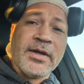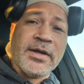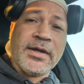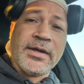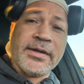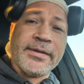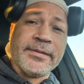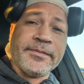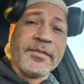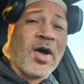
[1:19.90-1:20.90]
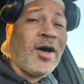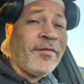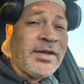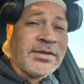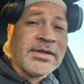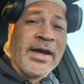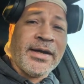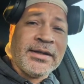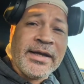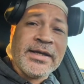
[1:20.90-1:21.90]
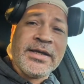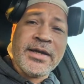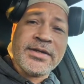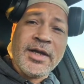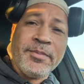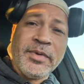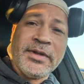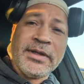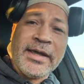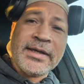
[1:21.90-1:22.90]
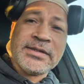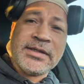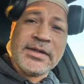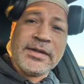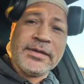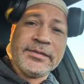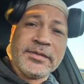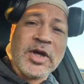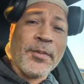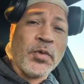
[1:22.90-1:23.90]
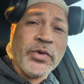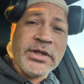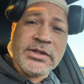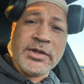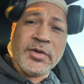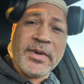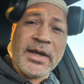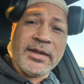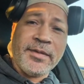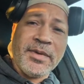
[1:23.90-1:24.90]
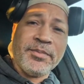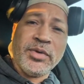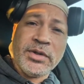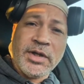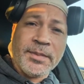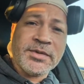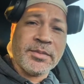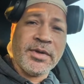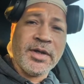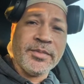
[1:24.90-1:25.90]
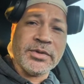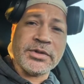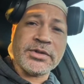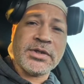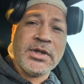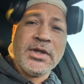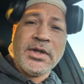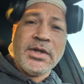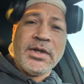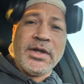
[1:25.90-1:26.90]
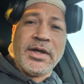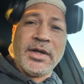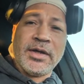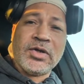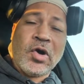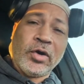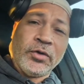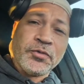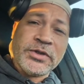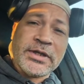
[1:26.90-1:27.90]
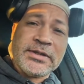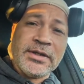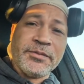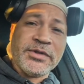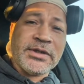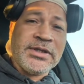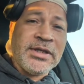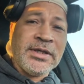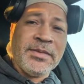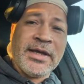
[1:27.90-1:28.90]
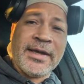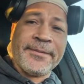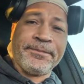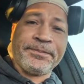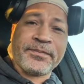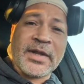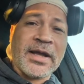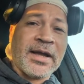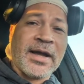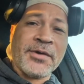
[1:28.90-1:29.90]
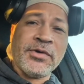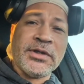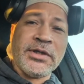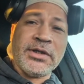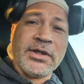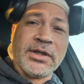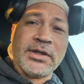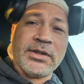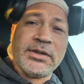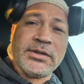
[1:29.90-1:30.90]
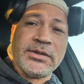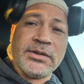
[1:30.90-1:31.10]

uh, offense is kind of like kicked up in the last uh, couple weeks here, man. They've been putting up some numbers. Uh, Cardinals was a was a team that I really uh,